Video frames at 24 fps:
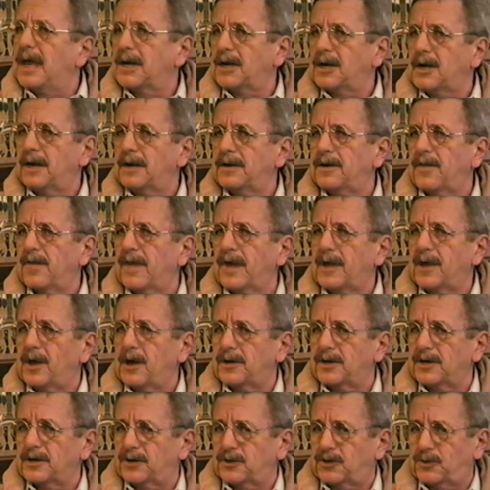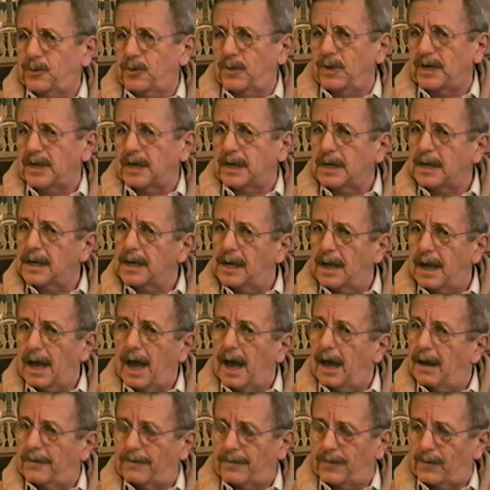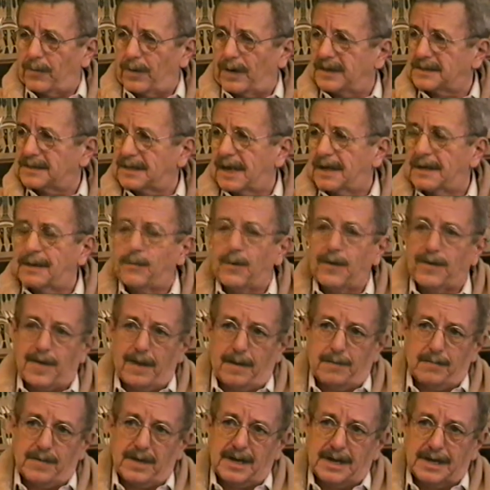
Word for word: in London they called it twee. I don't know exactly what that